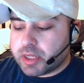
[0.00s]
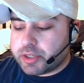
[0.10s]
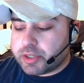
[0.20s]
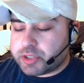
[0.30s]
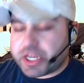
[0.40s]

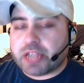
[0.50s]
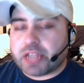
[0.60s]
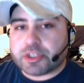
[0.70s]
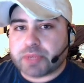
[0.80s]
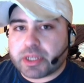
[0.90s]
you
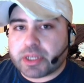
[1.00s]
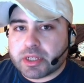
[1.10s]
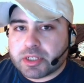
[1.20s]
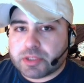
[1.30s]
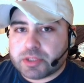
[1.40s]
challenge me
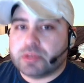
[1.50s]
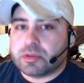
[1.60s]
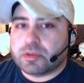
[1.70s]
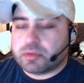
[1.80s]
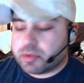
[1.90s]

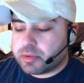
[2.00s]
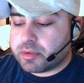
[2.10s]
to